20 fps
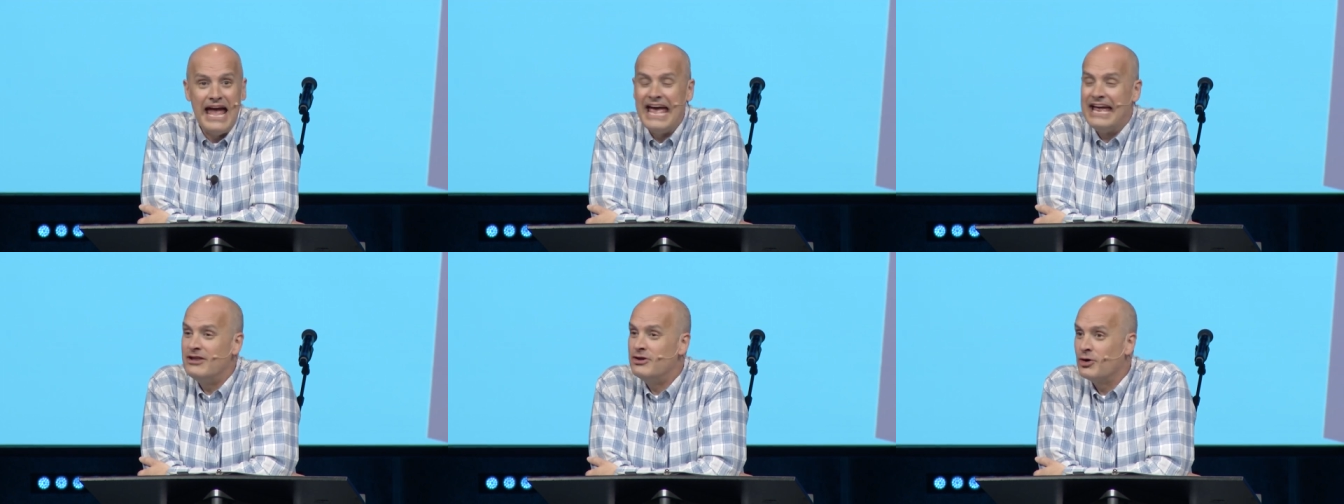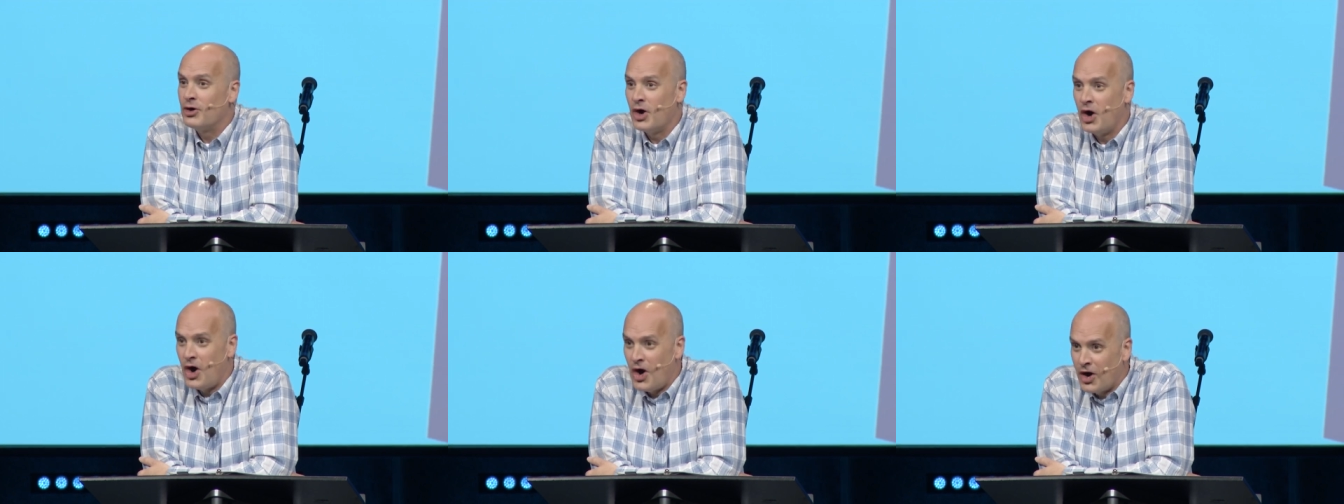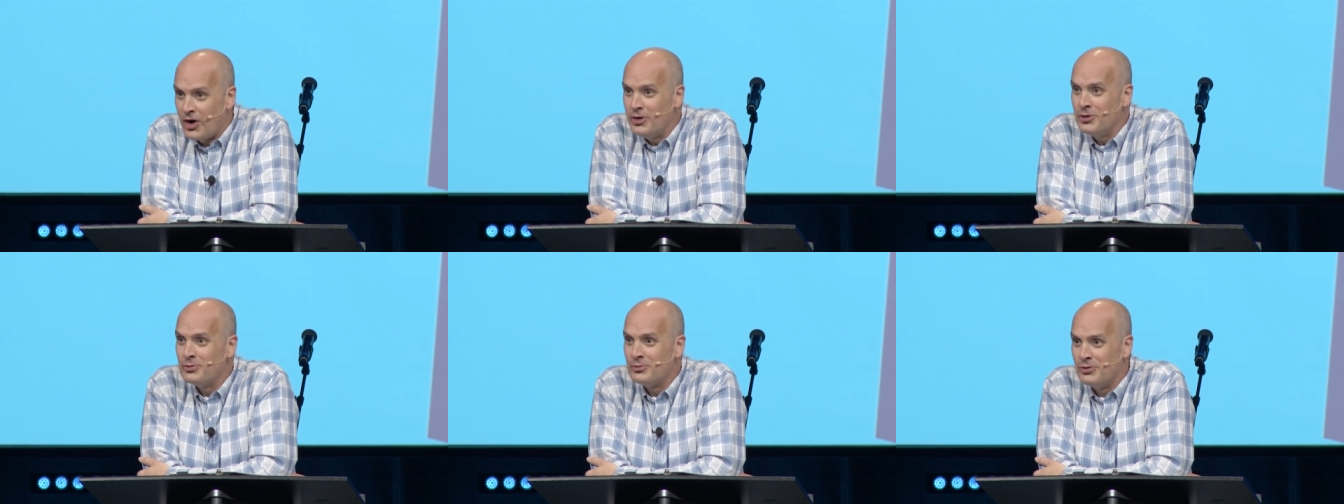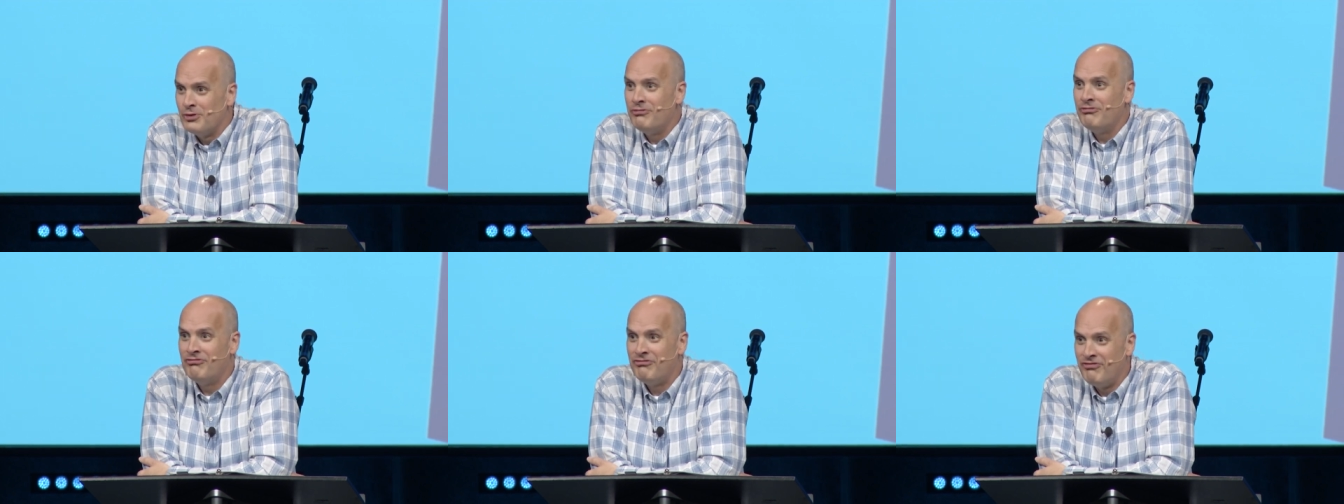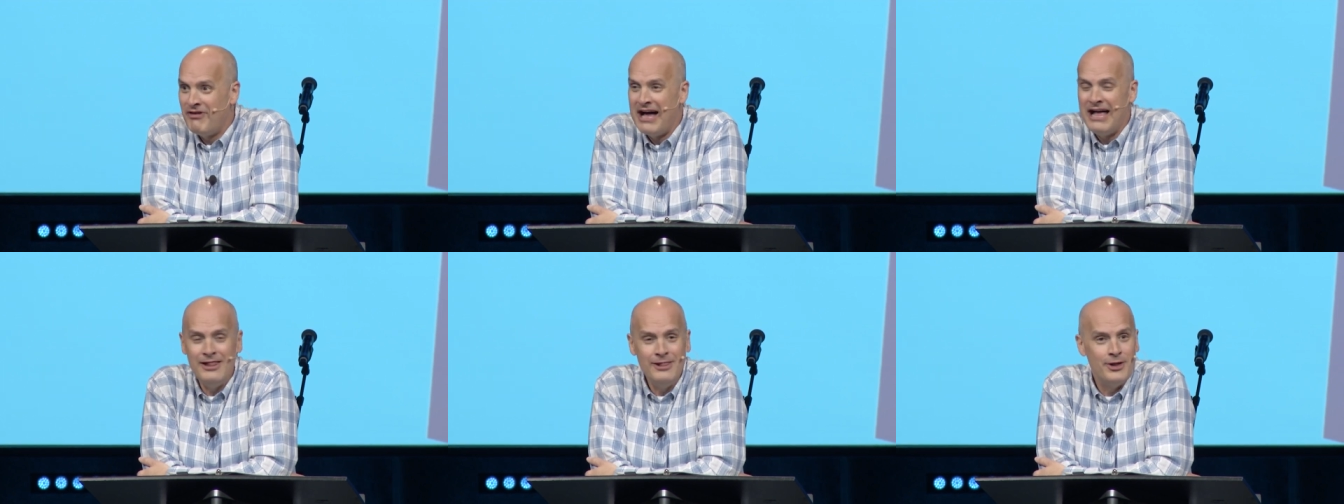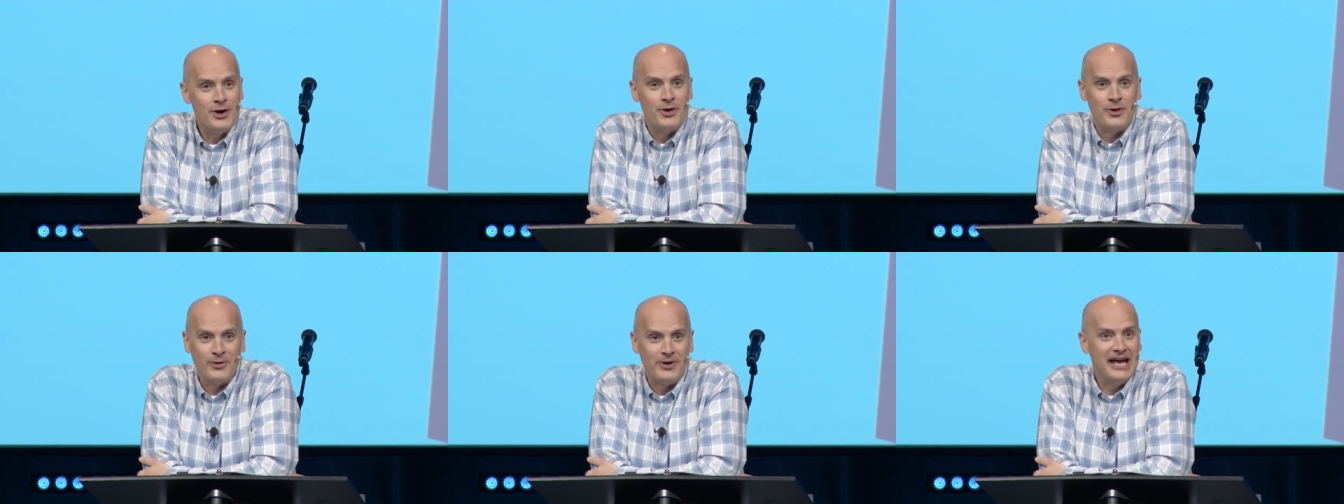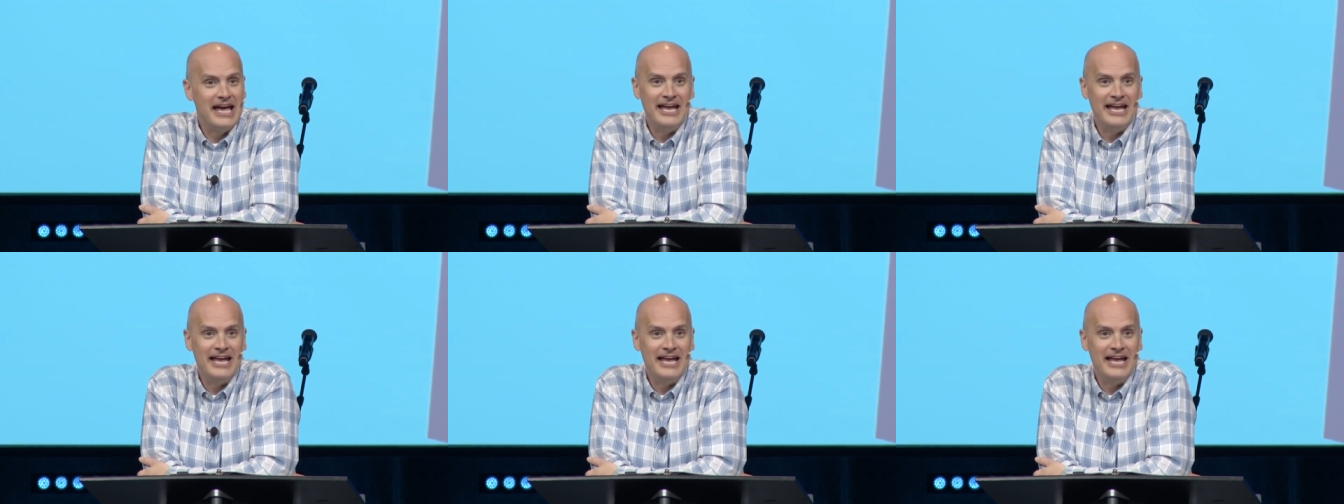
and your heart will follow,